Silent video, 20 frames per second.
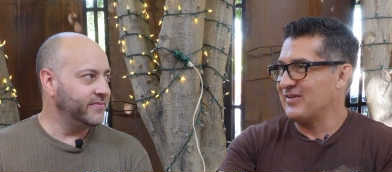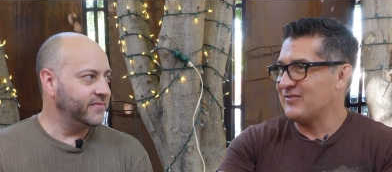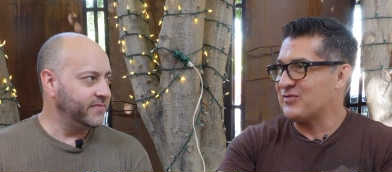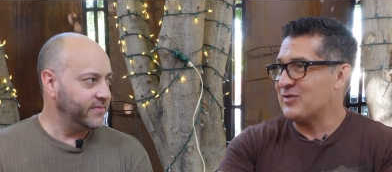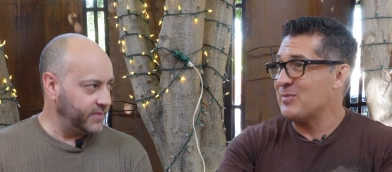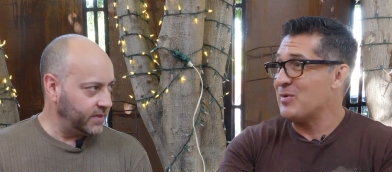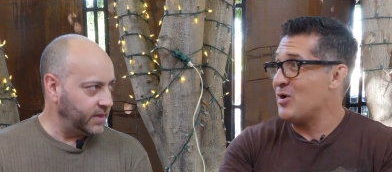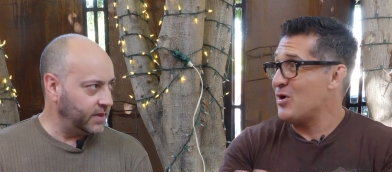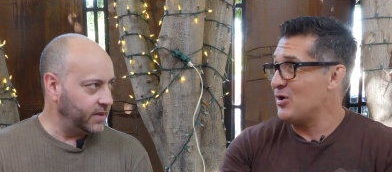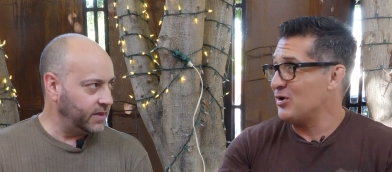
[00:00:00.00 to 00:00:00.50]

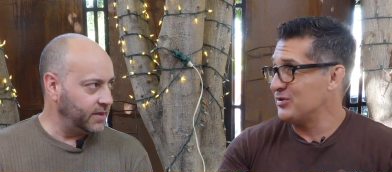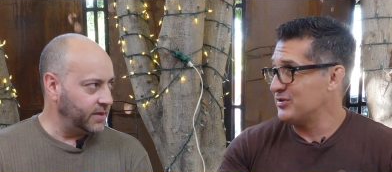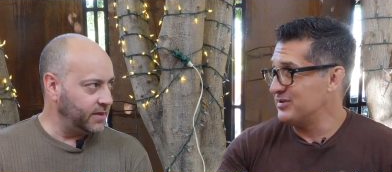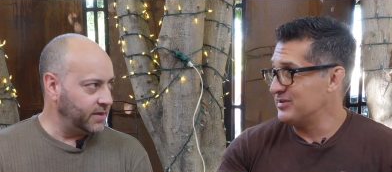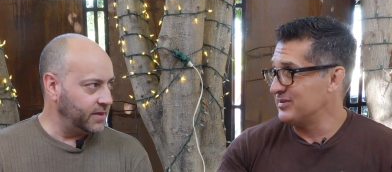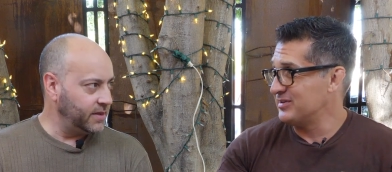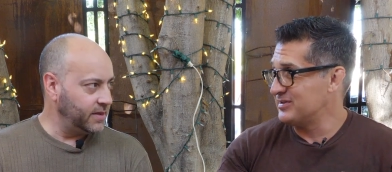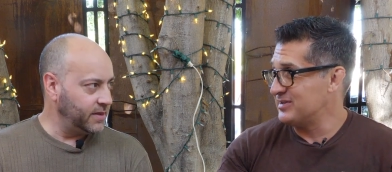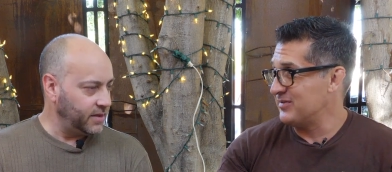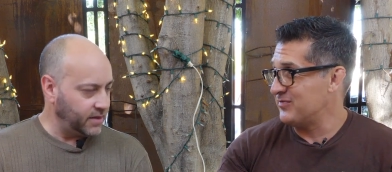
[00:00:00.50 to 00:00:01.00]
Speaker 1: from all
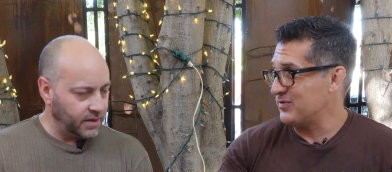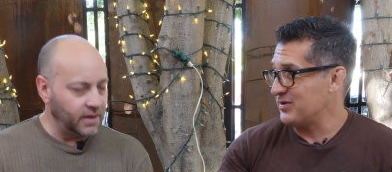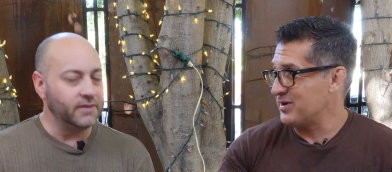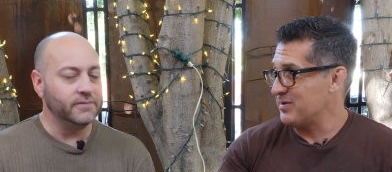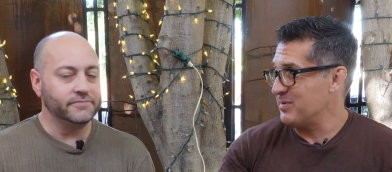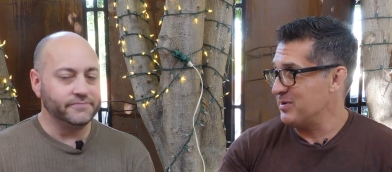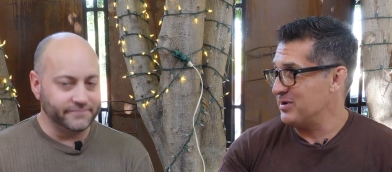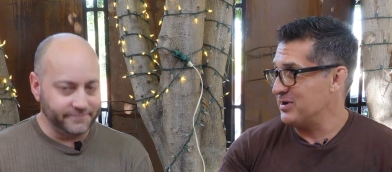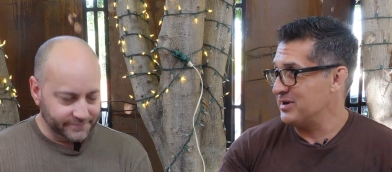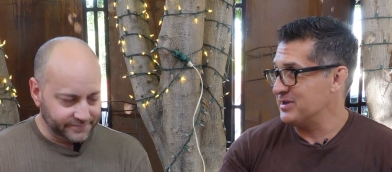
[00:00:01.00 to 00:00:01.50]
the
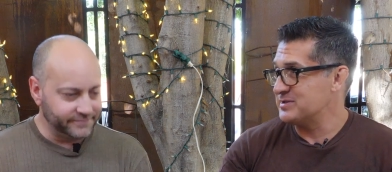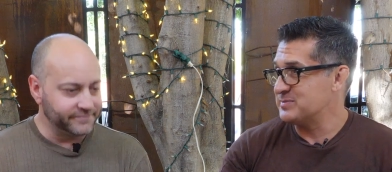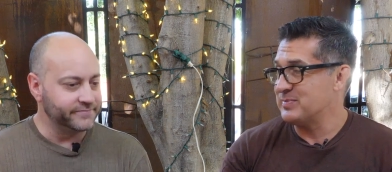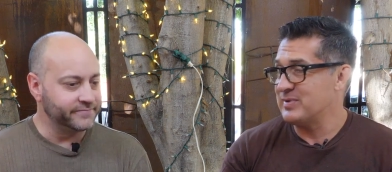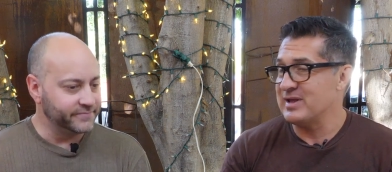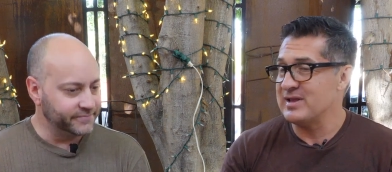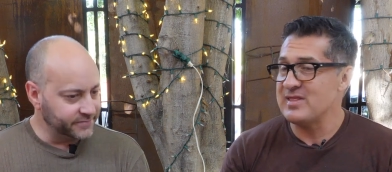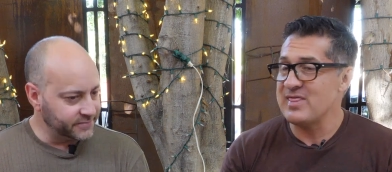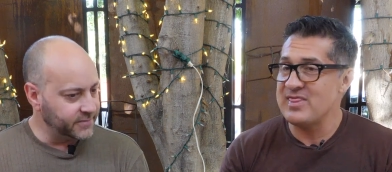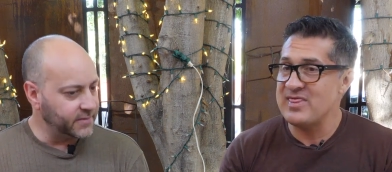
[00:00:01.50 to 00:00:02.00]
different communities,
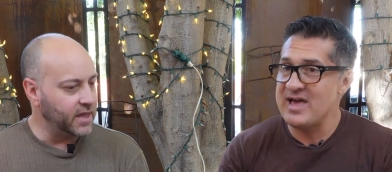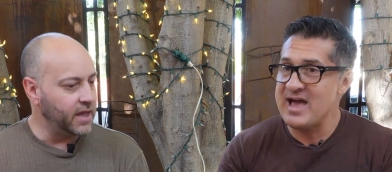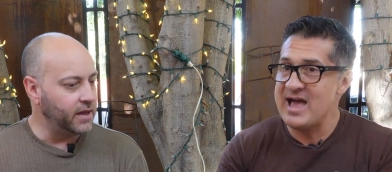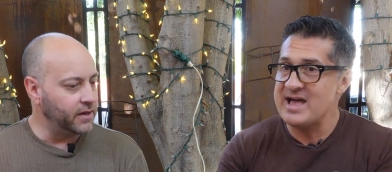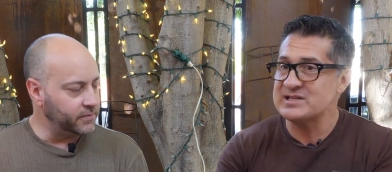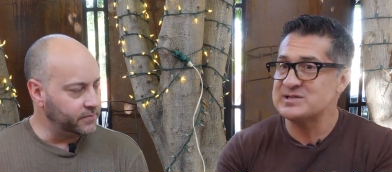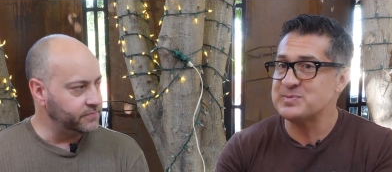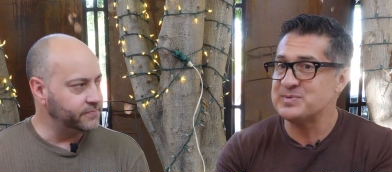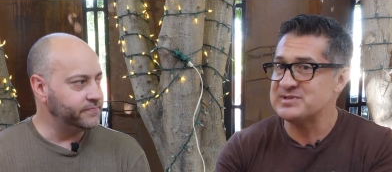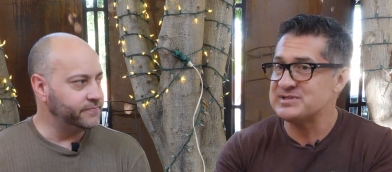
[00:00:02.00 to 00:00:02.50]
but
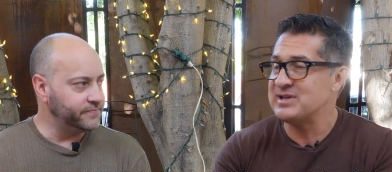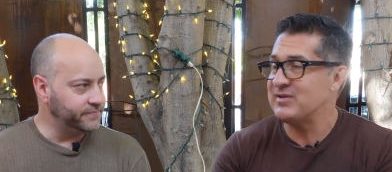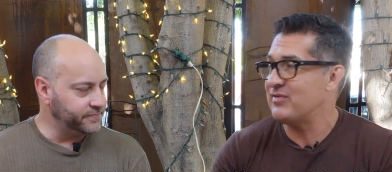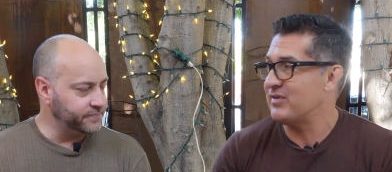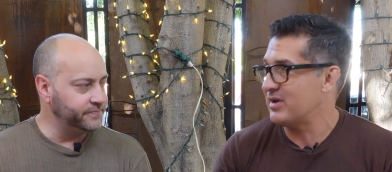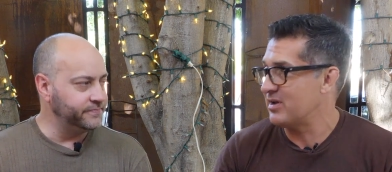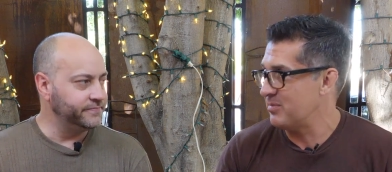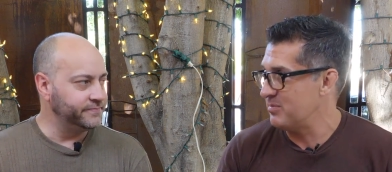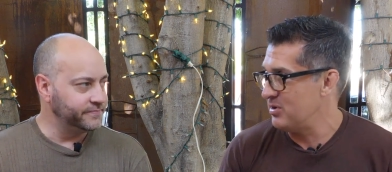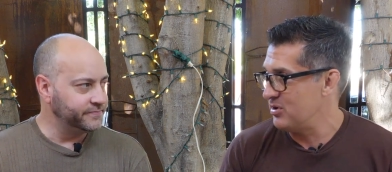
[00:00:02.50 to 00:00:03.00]
that
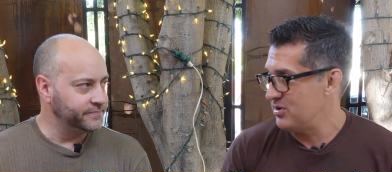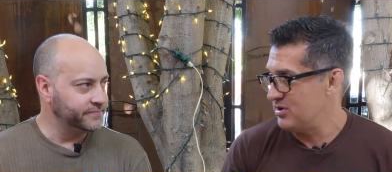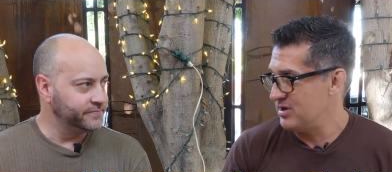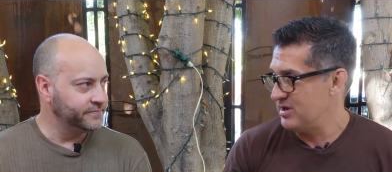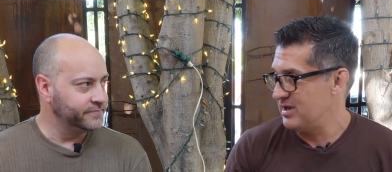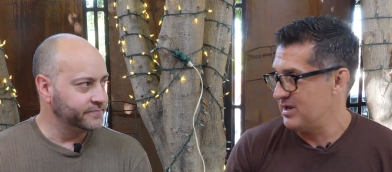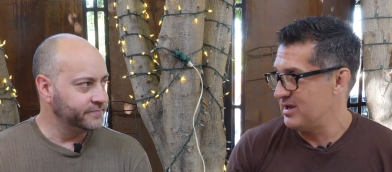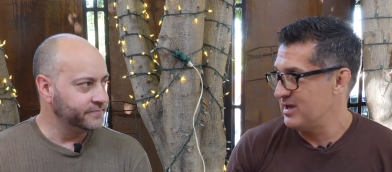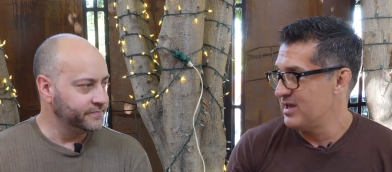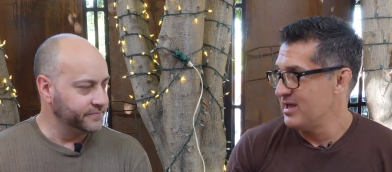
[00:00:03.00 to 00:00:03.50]
specific
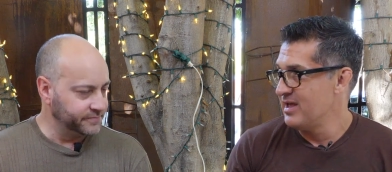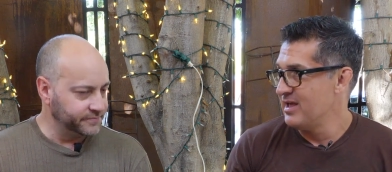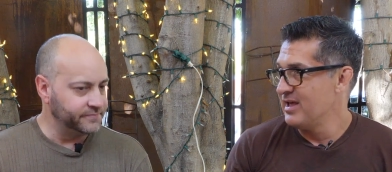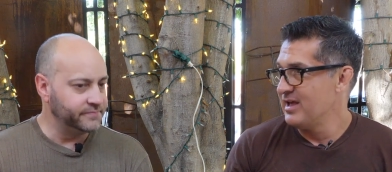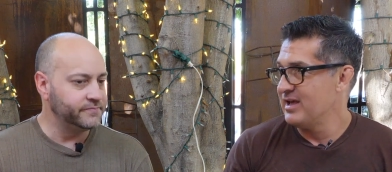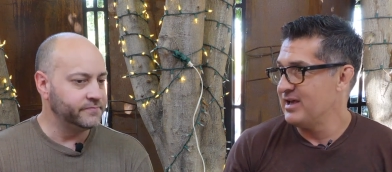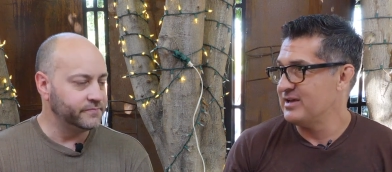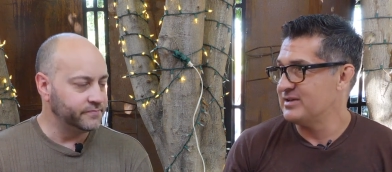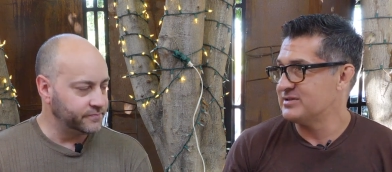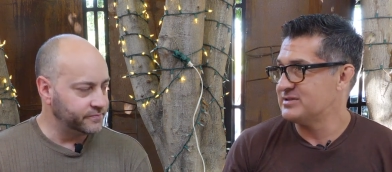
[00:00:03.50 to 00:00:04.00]
community
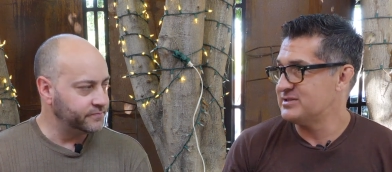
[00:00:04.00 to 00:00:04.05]
mm-hmm.